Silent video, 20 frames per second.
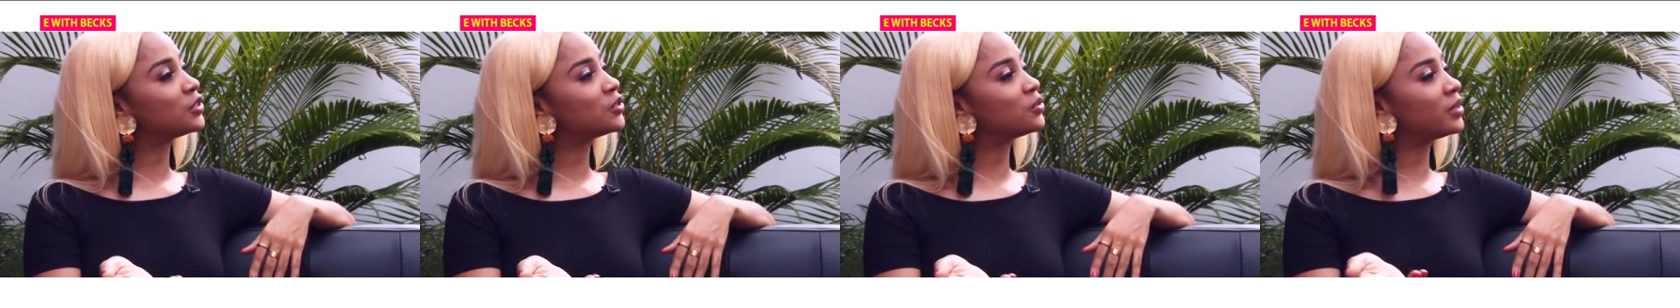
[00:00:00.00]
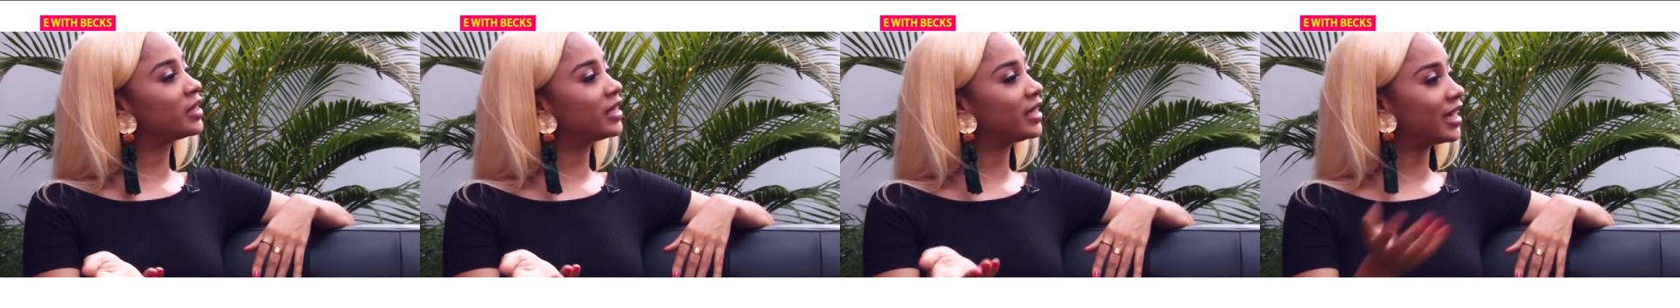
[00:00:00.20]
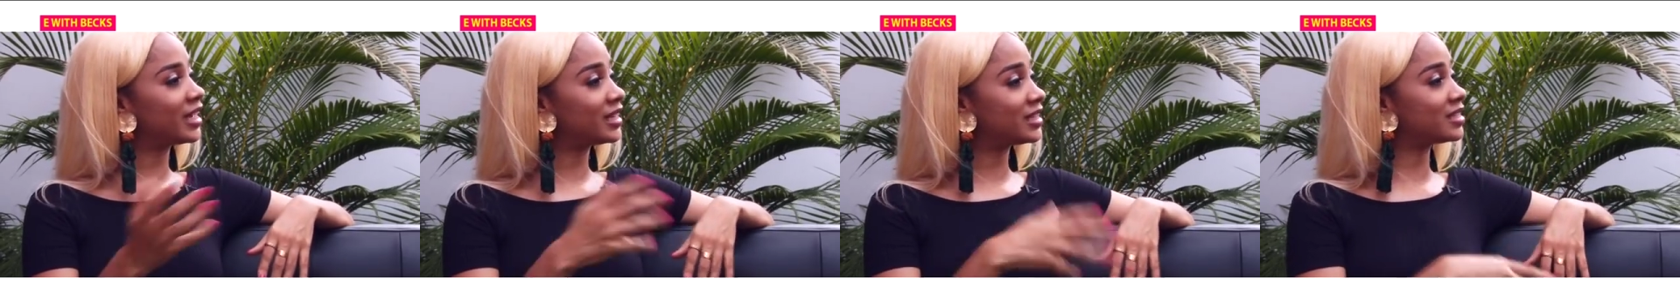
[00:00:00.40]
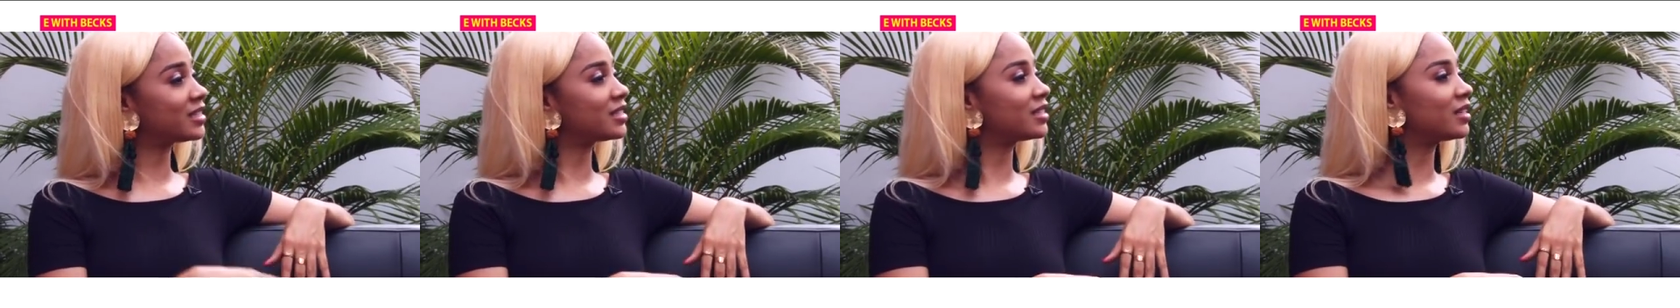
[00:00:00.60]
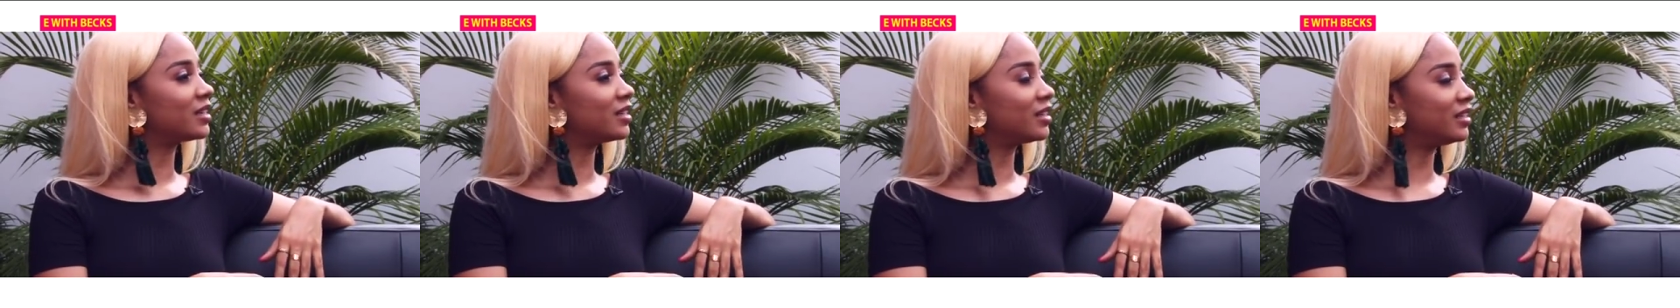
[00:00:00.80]
to get
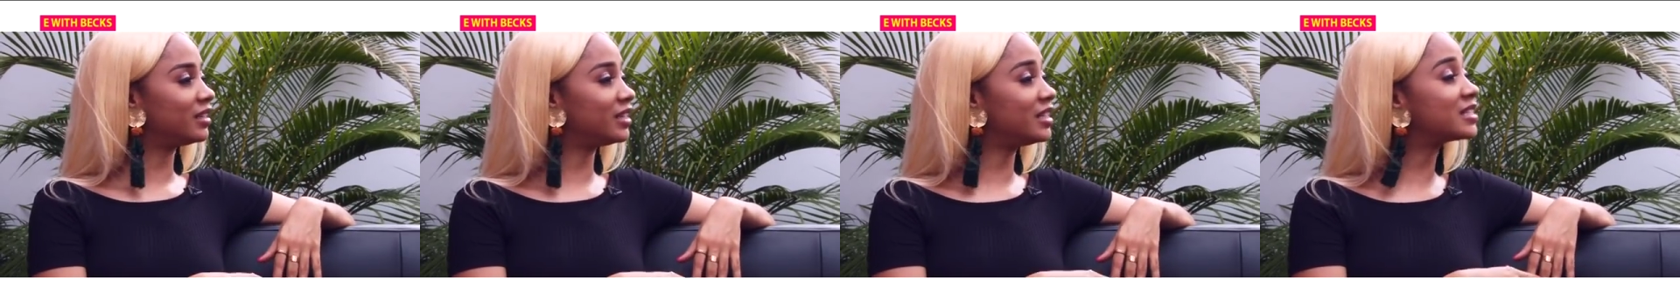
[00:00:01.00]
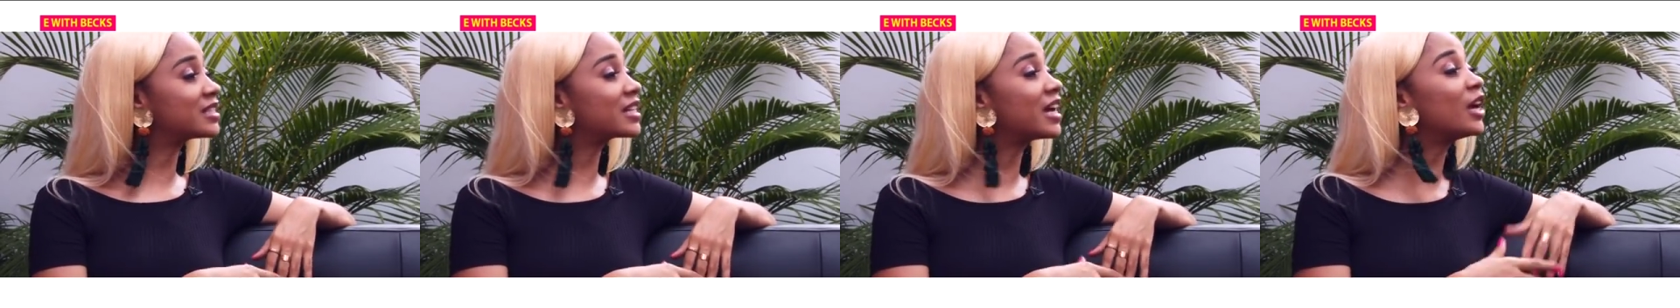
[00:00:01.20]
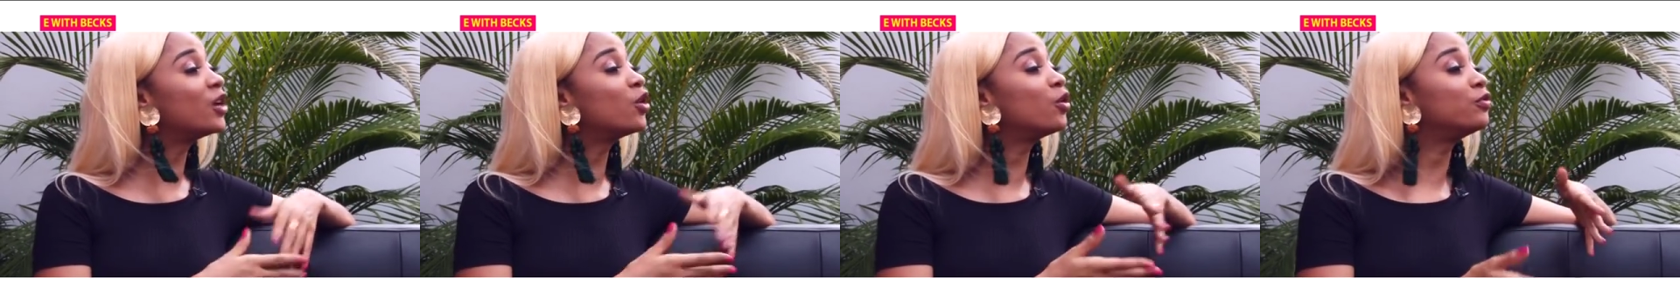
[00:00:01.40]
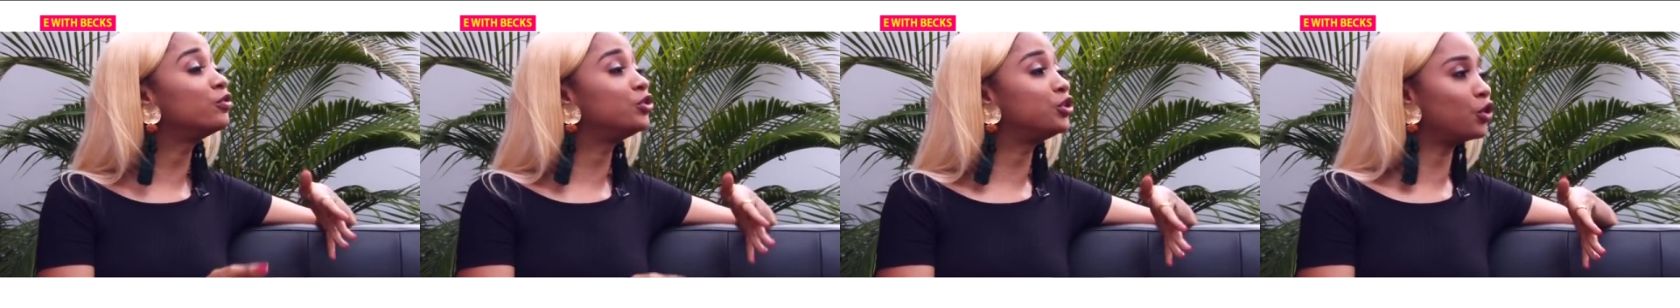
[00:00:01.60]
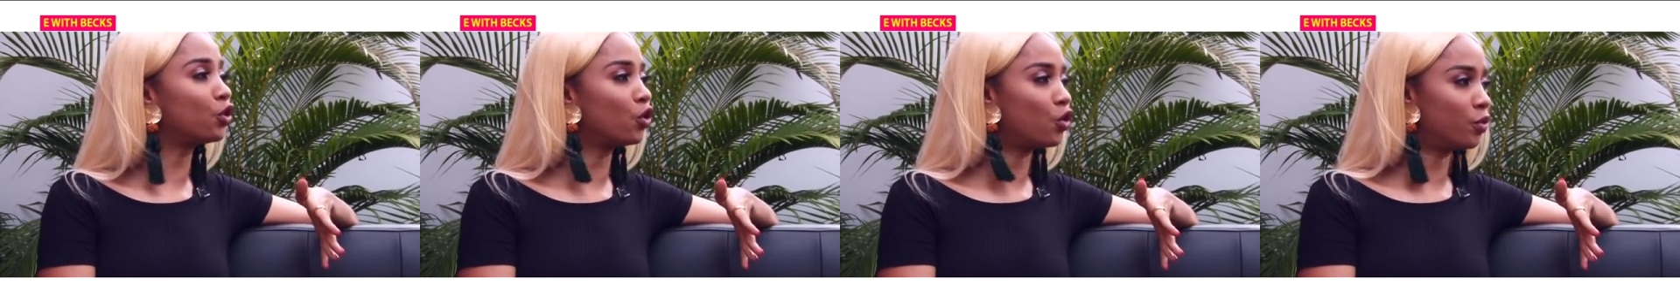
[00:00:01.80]
these, kind, these of kind,
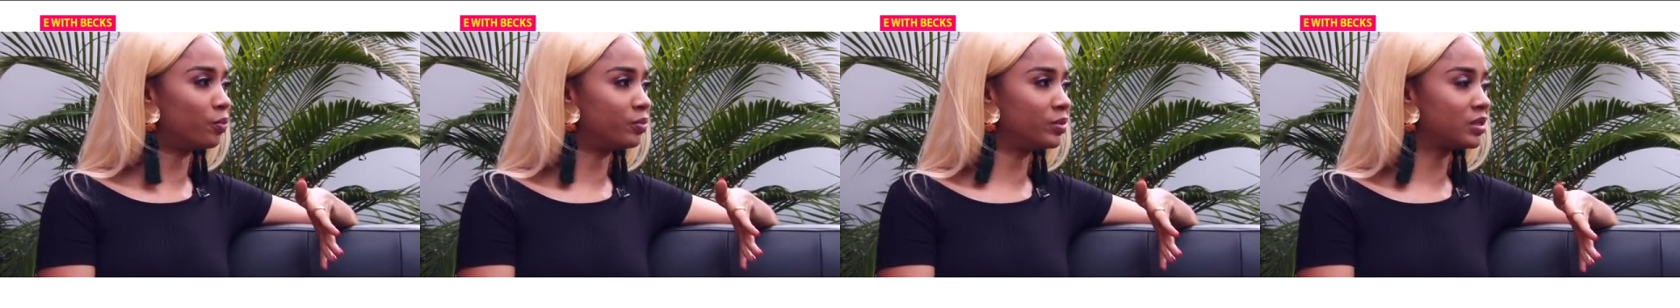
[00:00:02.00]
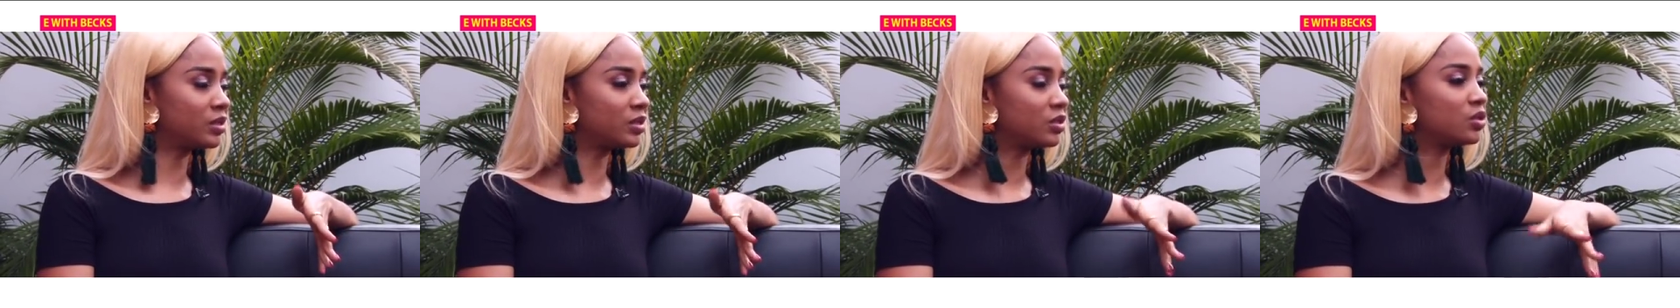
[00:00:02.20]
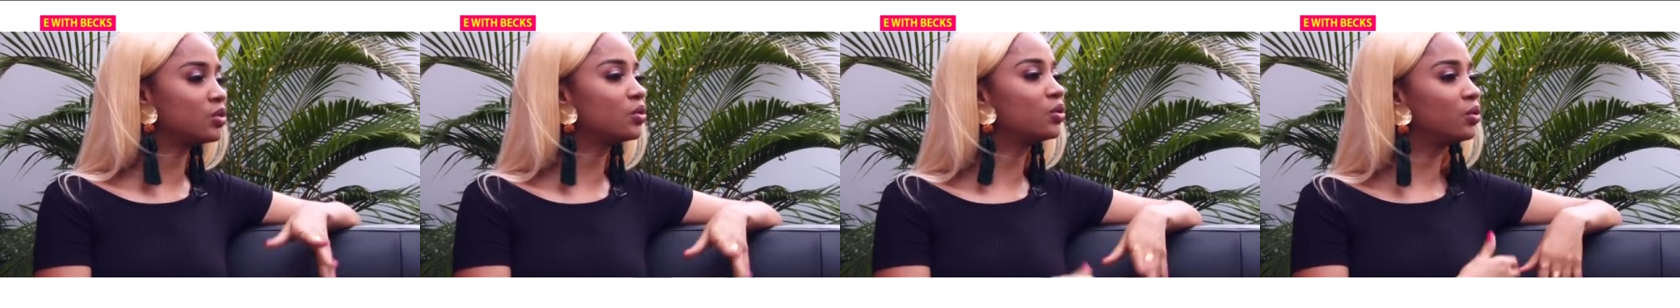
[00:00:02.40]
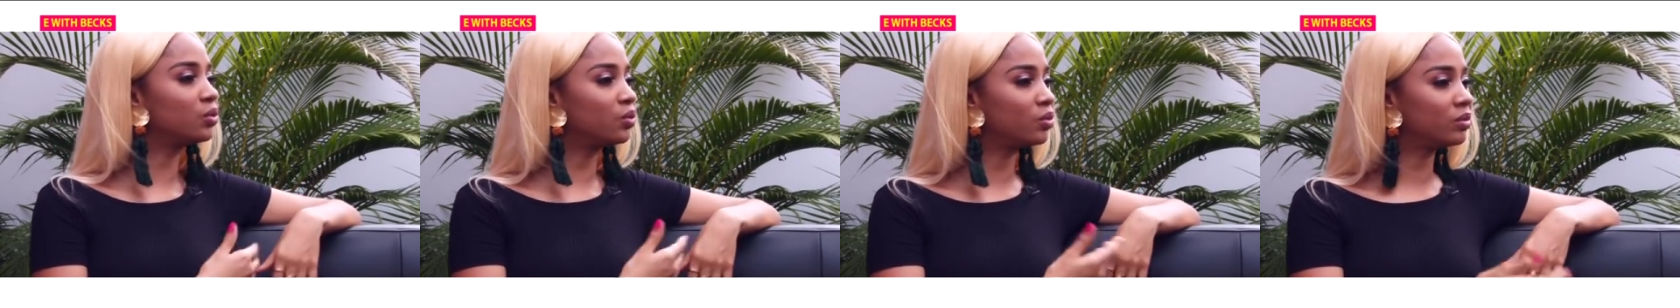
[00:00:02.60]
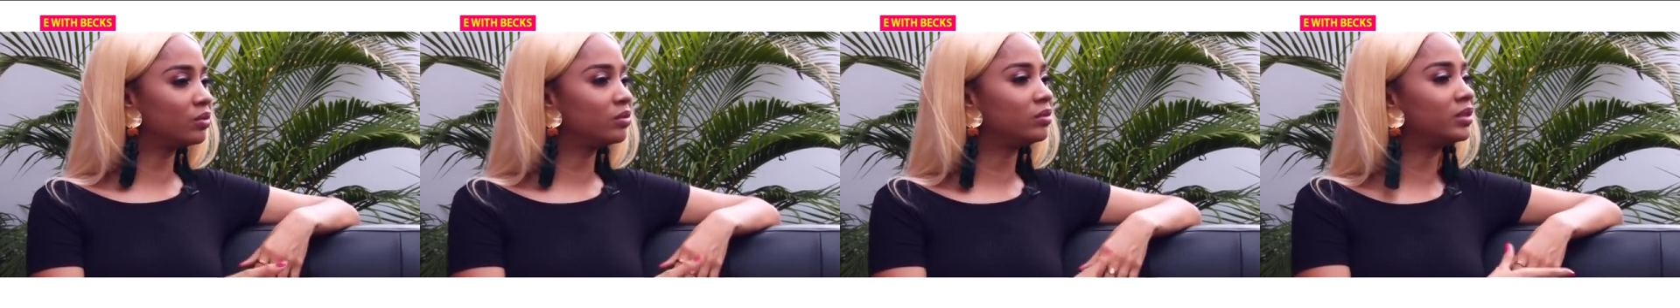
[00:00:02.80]
of, jobs. So yeah.